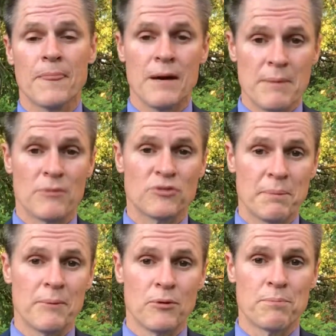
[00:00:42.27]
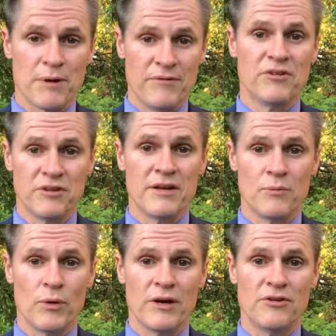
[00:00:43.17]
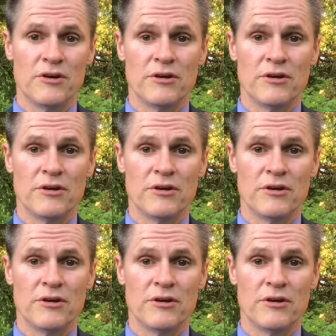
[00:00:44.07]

I met with some people previously in Wellington,